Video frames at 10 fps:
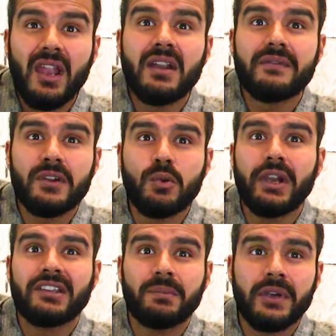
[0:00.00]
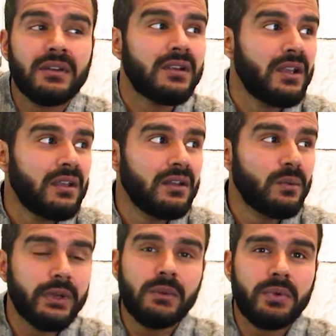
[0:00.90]
a lot of requests, but
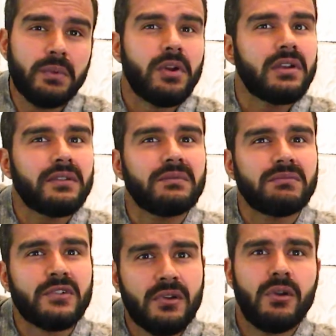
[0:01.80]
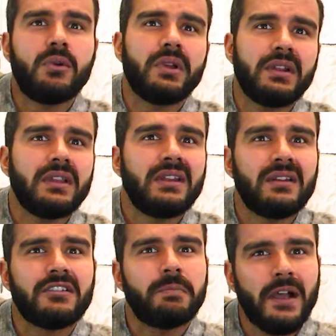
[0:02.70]
we want to grow in
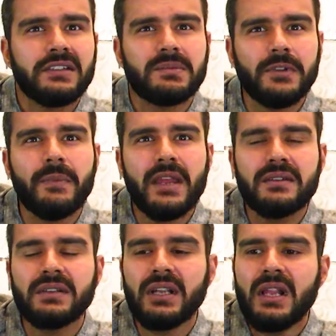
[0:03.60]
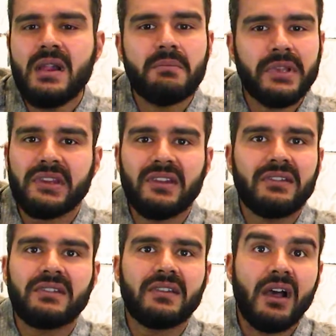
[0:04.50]
a responsible manner, but
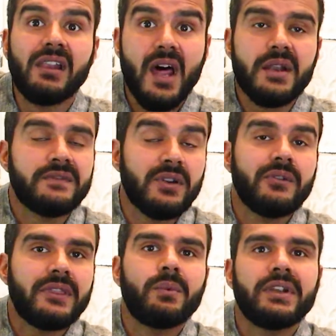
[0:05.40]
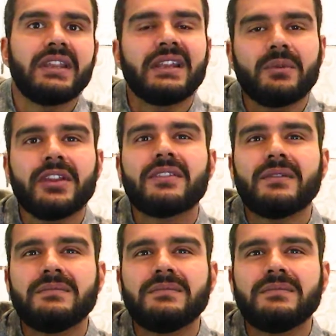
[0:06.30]
there's a lot of growth that we're dealing with.